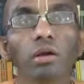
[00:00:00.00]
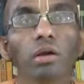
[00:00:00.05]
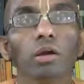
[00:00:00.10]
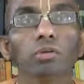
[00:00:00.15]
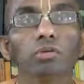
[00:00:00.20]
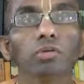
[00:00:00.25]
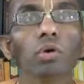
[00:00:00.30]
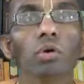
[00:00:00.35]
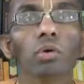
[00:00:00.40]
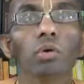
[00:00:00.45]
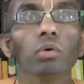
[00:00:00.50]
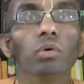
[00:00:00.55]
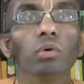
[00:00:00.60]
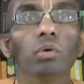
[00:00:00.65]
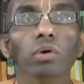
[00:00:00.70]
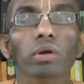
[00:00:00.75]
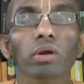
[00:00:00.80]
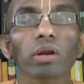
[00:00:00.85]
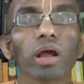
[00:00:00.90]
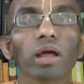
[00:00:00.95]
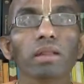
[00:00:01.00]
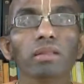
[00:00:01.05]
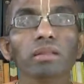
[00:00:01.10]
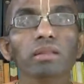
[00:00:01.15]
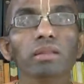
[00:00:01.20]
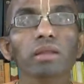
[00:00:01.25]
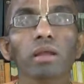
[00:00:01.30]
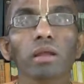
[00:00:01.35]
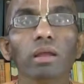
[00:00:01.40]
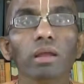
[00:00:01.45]
So rather
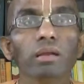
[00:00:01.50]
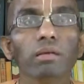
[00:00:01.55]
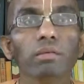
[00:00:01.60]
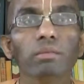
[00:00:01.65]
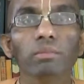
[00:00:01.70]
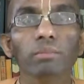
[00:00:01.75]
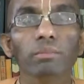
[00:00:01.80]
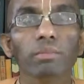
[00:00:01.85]
than